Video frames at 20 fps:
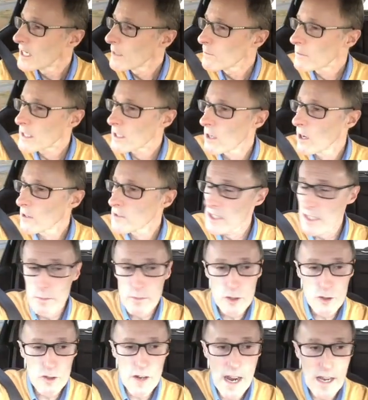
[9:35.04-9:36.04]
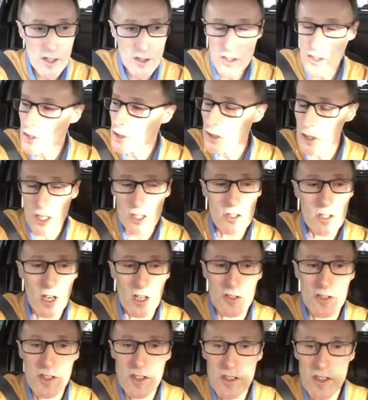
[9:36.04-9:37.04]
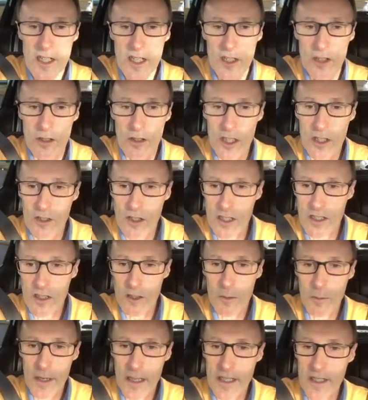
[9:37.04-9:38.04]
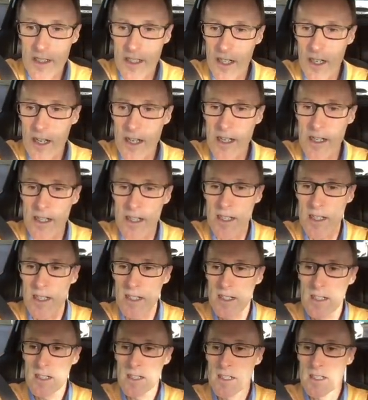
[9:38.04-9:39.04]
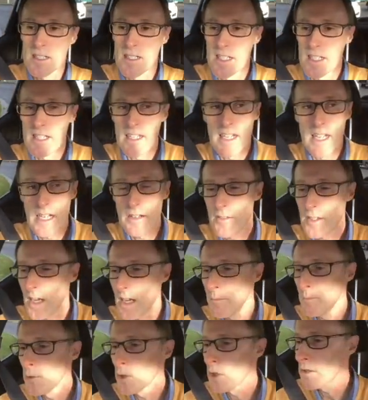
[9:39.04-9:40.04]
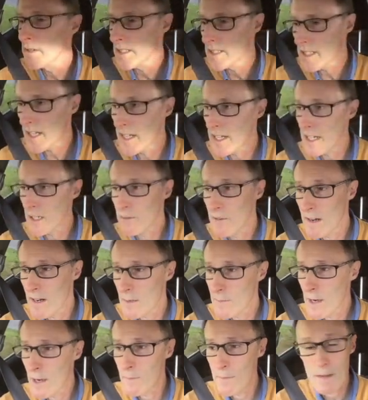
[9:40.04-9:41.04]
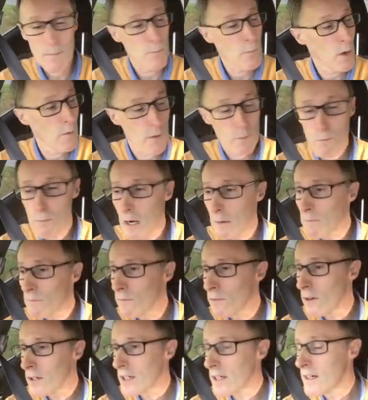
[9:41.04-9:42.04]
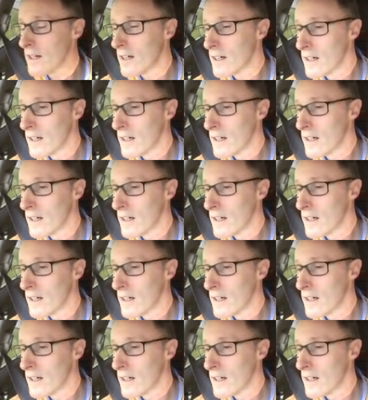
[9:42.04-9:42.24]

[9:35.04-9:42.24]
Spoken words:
because his trailer's going to cut across. You see, it's cutting across a little bit into your lane there. And more tighter roundabout would be more of a problem for you.